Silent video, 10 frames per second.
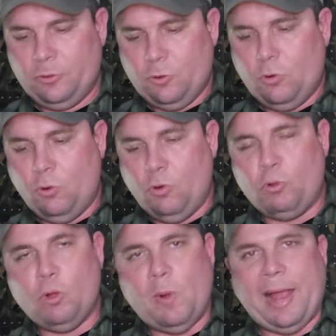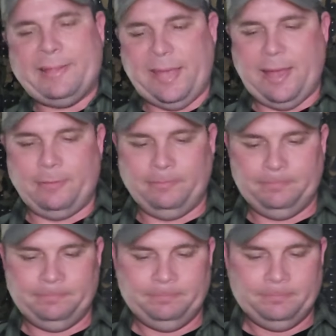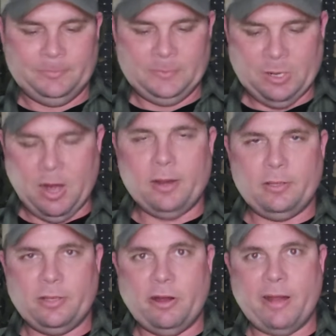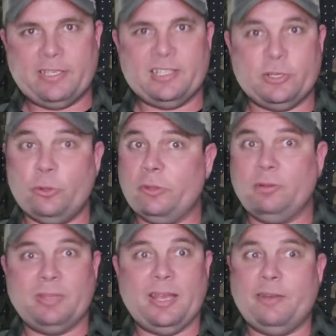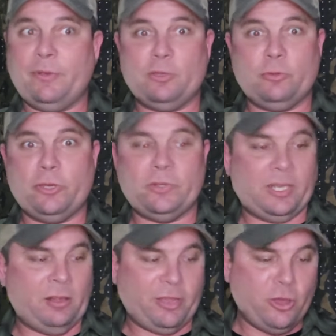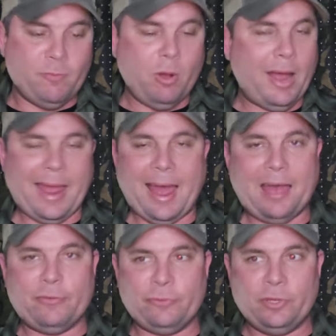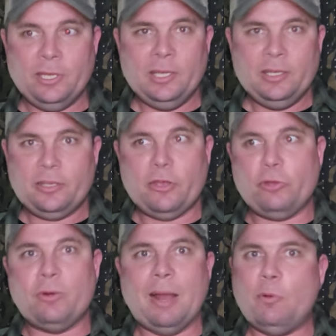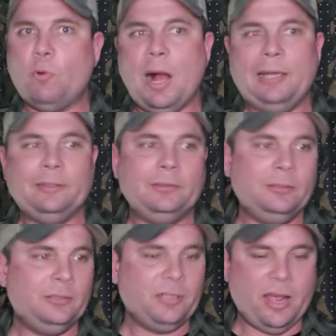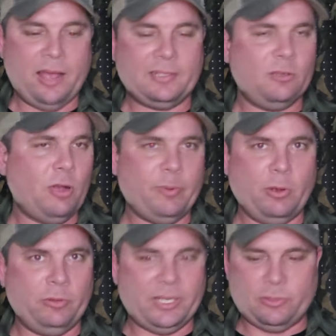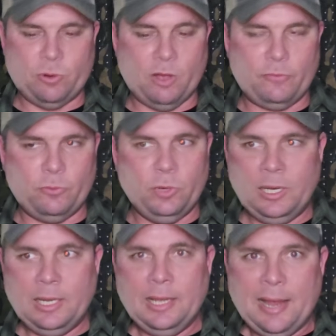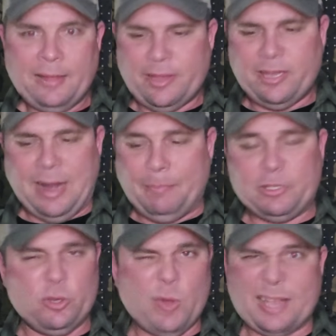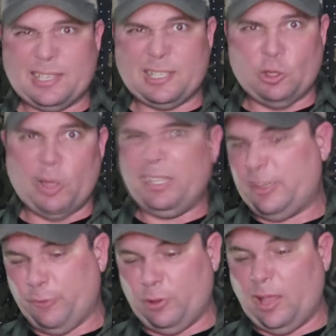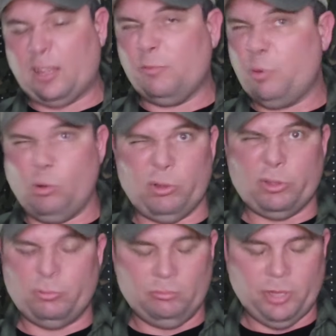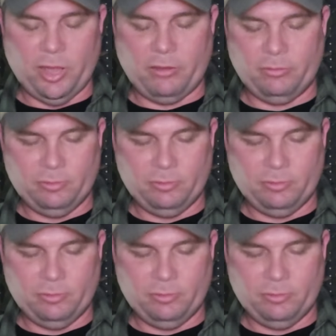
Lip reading: or all the way down. All right, to suit the individual user. Like you might have, you know, your number one sniper on this rifle, and then your number two has a slightly different length of pull, and